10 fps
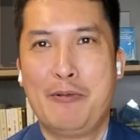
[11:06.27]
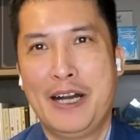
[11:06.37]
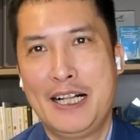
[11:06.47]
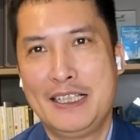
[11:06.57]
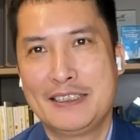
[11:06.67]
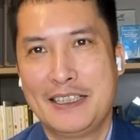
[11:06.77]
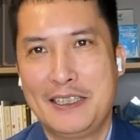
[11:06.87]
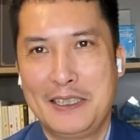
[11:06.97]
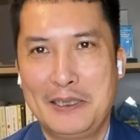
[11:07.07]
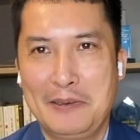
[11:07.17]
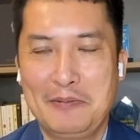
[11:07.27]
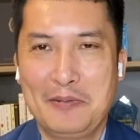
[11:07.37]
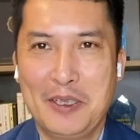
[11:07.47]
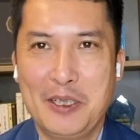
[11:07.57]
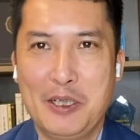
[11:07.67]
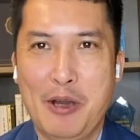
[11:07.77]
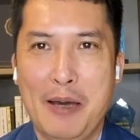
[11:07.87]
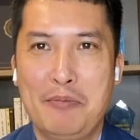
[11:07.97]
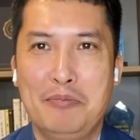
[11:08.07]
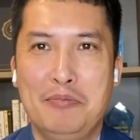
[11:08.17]
Well, you
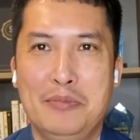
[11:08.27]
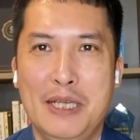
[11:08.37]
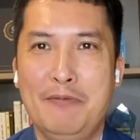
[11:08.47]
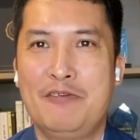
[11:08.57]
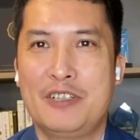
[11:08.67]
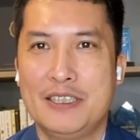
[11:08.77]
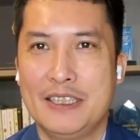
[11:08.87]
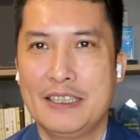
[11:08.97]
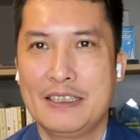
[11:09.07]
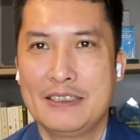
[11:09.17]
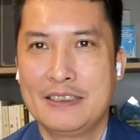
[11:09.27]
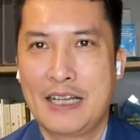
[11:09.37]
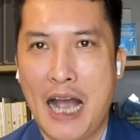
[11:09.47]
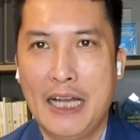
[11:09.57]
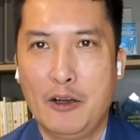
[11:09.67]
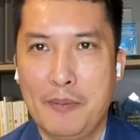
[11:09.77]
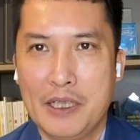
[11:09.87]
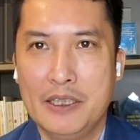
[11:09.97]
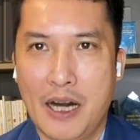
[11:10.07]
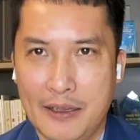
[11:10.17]
have different kind of
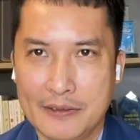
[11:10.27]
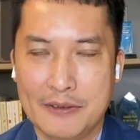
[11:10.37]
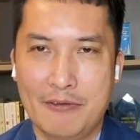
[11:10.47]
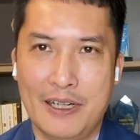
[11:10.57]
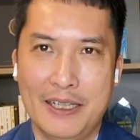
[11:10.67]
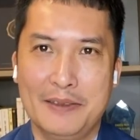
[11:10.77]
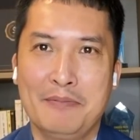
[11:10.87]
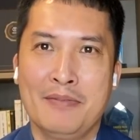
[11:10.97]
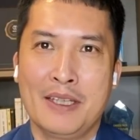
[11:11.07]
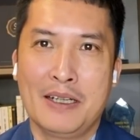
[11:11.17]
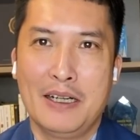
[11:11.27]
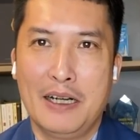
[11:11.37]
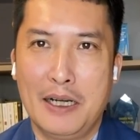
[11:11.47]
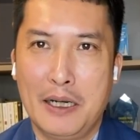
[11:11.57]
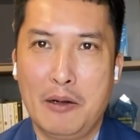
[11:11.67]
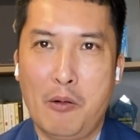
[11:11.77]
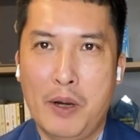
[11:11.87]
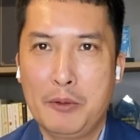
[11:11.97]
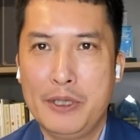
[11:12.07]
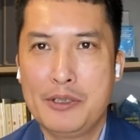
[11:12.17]
adult, right?
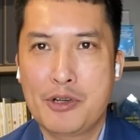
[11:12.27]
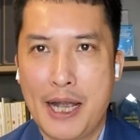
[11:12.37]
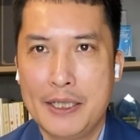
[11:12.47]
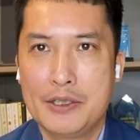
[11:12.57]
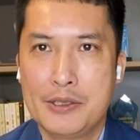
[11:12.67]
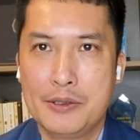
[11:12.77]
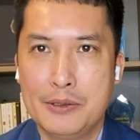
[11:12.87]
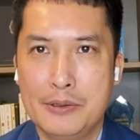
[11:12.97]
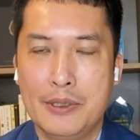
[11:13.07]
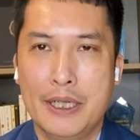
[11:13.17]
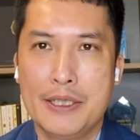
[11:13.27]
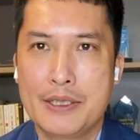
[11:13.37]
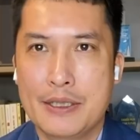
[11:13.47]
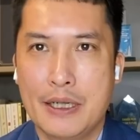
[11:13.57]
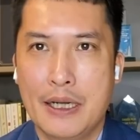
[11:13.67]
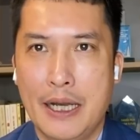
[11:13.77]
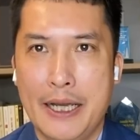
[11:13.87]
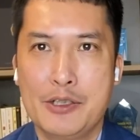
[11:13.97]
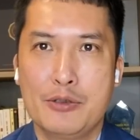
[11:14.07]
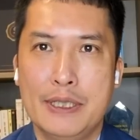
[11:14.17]
What we're trying to do is
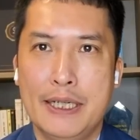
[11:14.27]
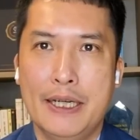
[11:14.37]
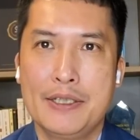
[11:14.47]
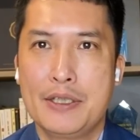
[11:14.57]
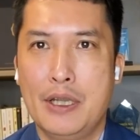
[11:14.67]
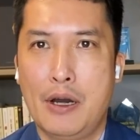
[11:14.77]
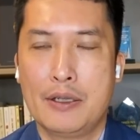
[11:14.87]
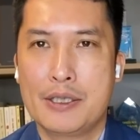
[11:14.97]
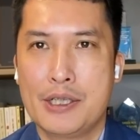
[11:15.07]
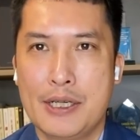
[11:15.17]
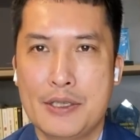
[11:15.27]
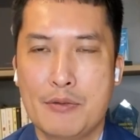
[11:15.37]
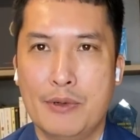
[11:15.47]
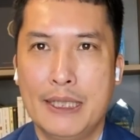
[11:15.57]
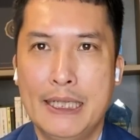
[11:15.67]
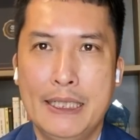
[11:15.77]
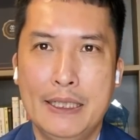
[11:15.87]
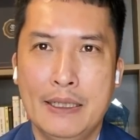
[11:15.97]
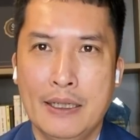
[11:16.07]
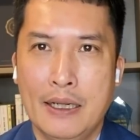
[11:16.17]
actually it's not just
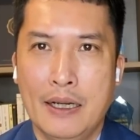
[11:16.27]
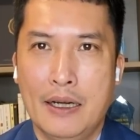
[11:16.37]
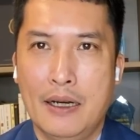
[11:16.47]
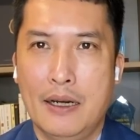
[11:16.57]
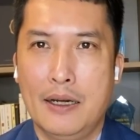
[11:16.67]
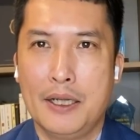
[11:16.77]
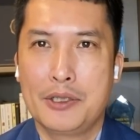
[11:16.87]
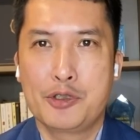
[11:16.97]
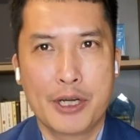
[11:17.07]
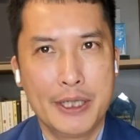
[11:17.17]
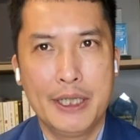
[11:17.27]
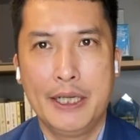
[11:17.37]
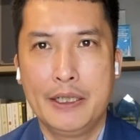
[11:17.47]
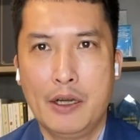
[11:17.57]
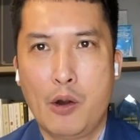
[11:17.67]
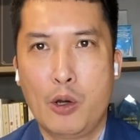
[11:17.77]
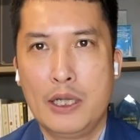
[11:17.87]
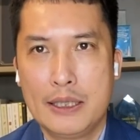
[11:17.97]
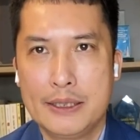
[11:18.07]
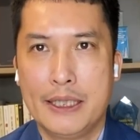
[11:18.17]
only training or
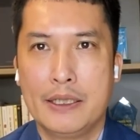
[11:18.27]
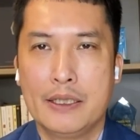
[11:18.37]
learning.